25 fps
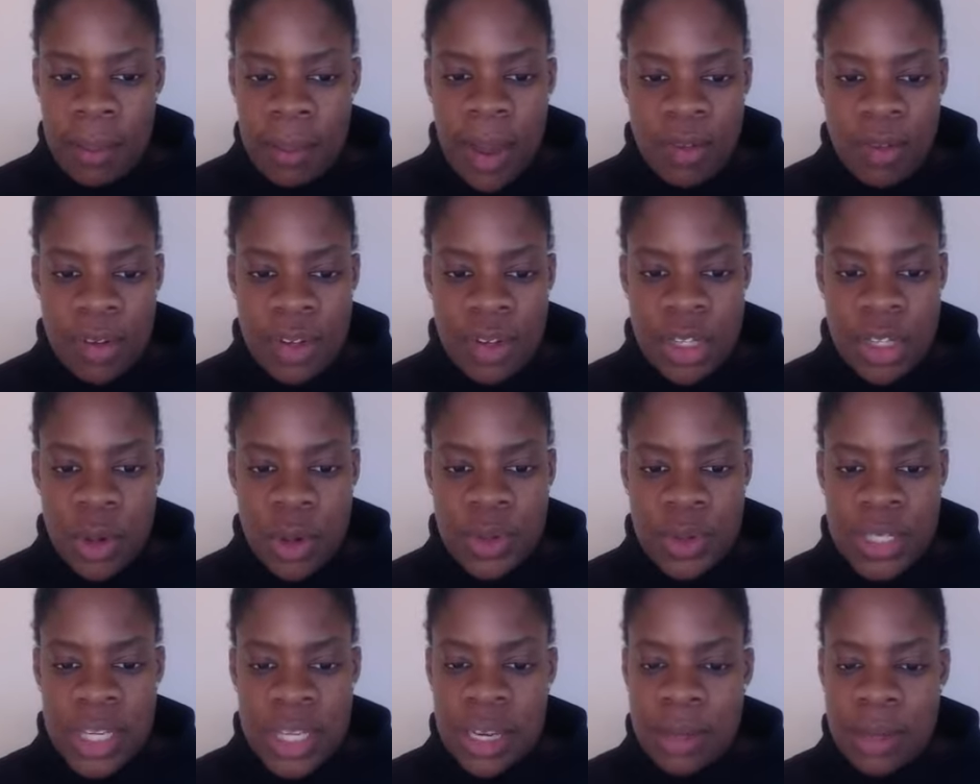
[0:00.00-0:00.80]
may
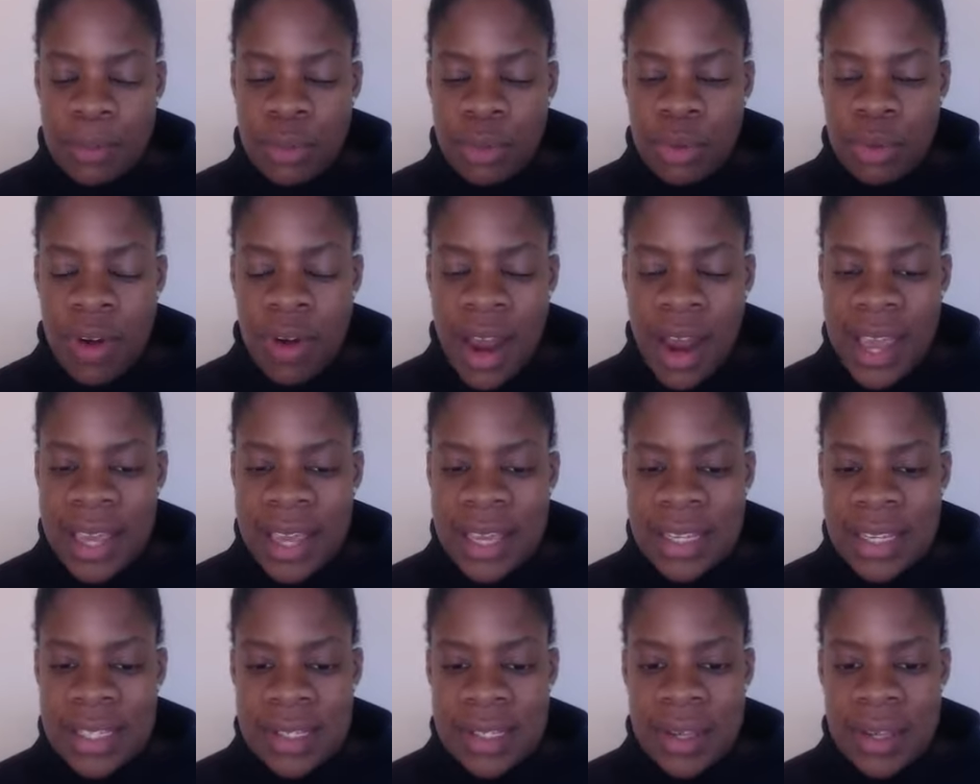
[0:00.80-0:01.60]
result in
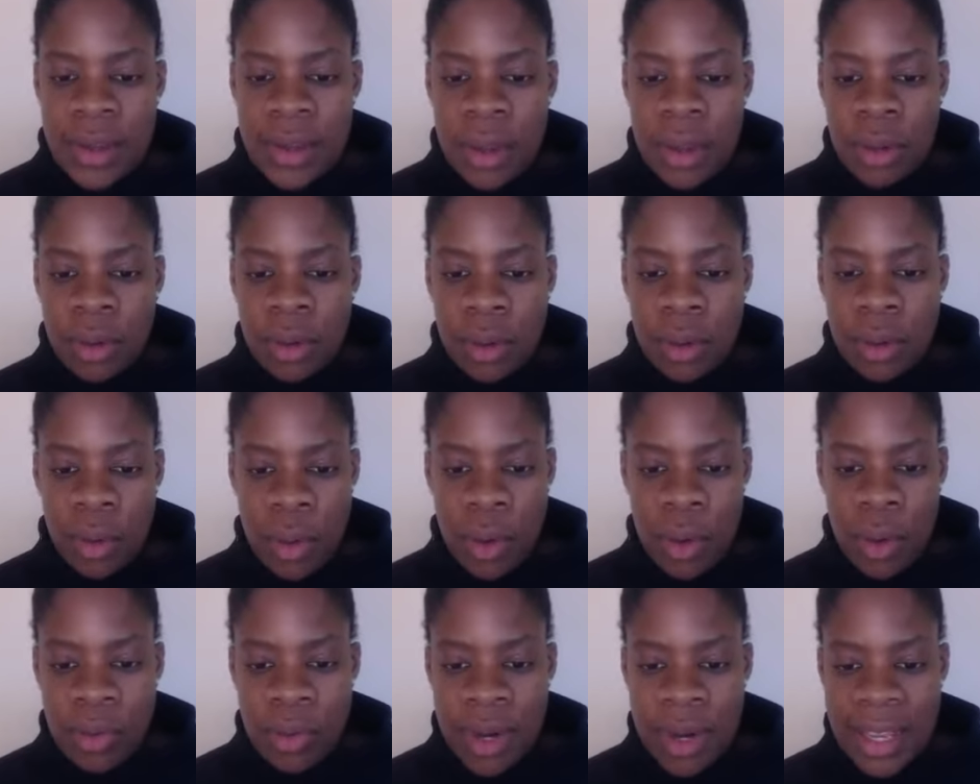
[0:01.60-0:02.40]
praise,
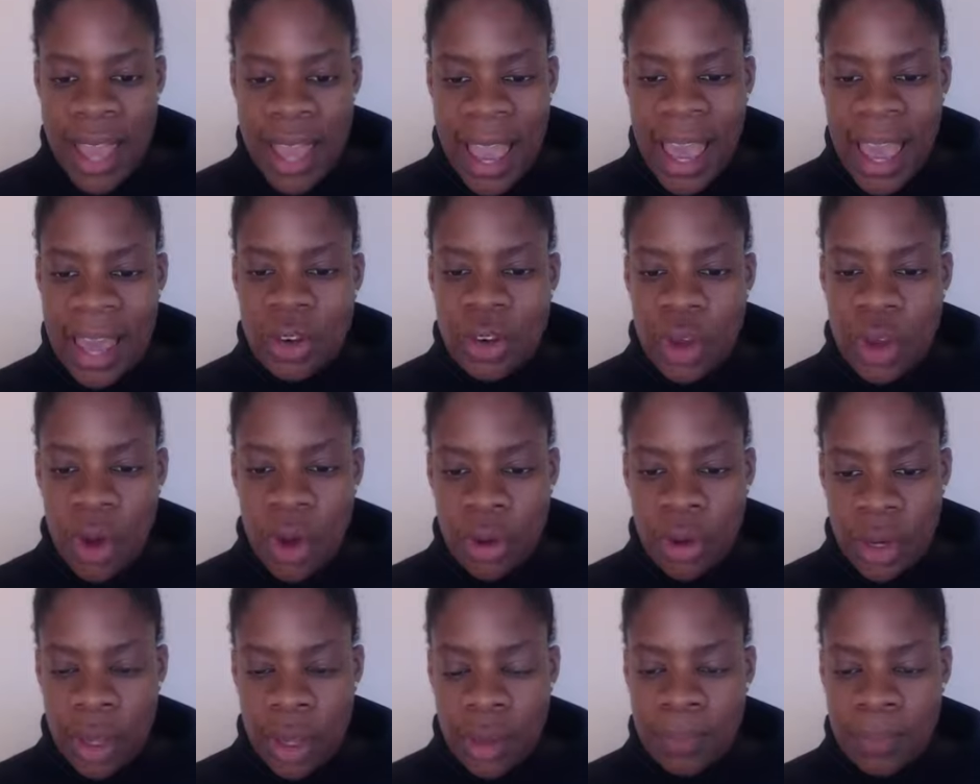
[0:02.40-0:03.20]
glory, and
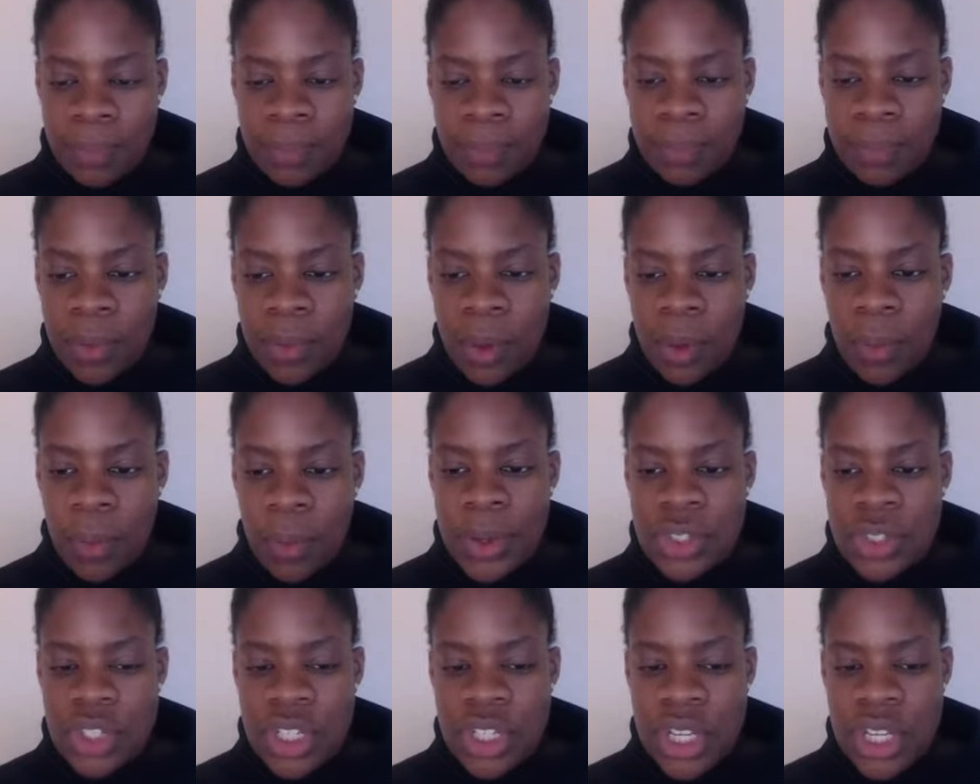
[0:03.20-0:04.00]
honor
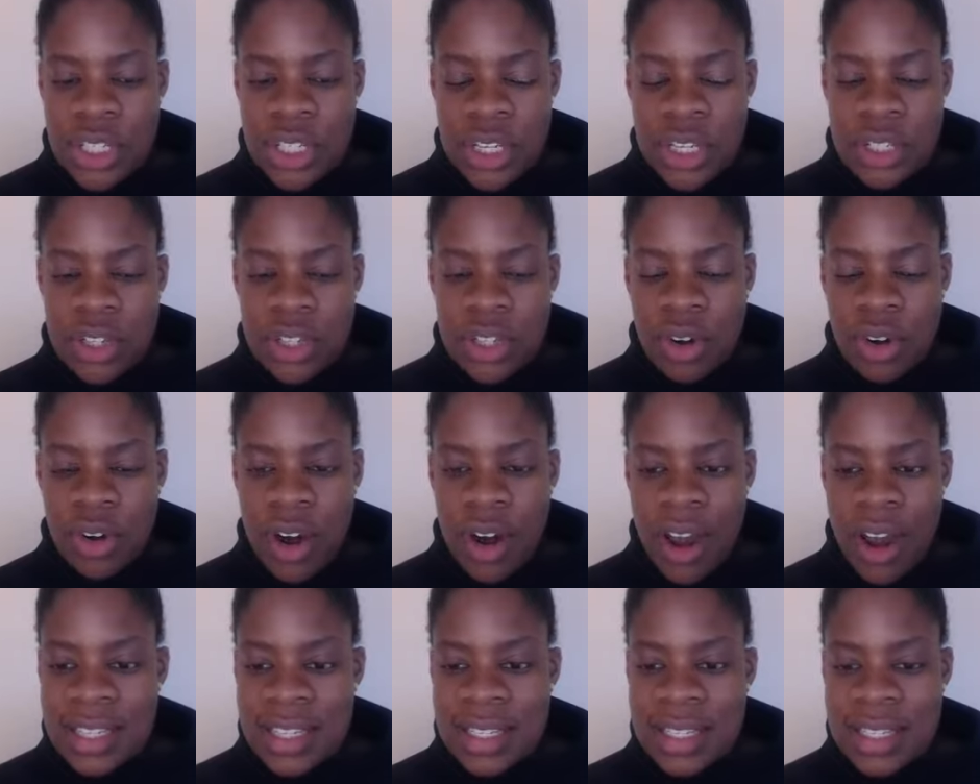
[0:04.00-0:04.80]
when Jesus
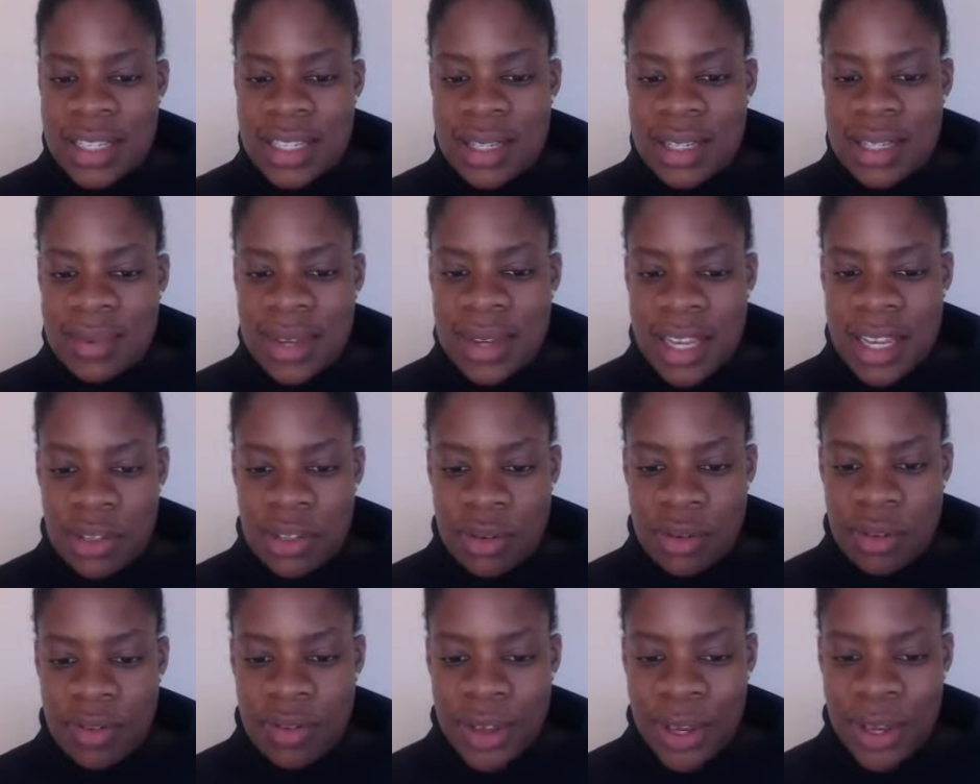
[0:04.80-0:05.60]
Christ
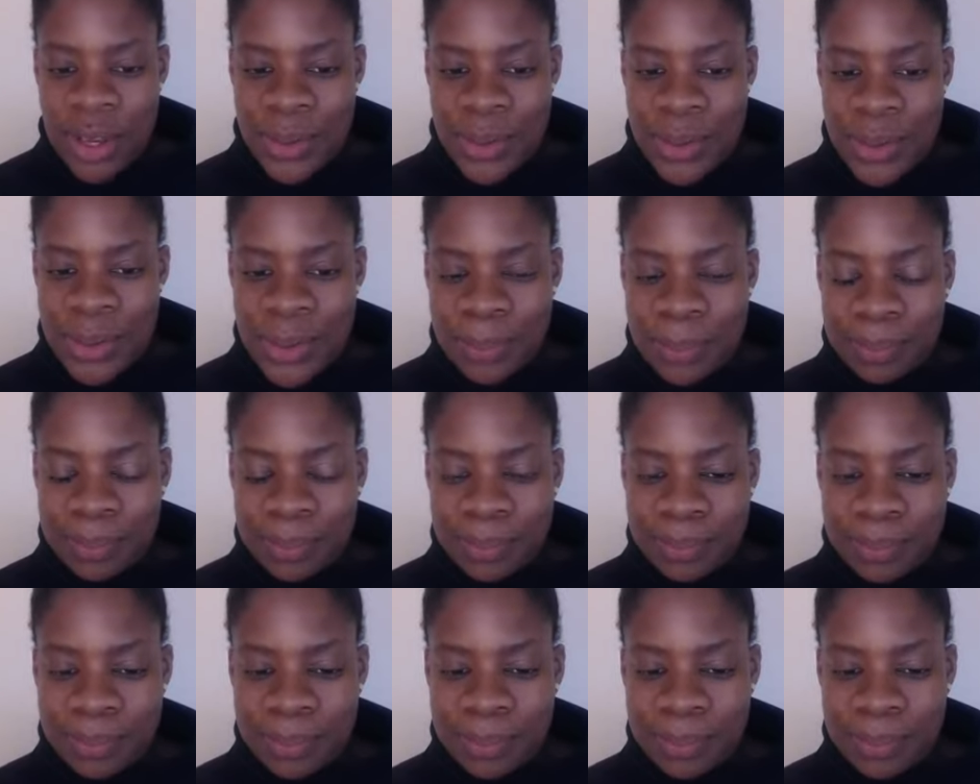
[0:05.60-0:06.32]
is revealed.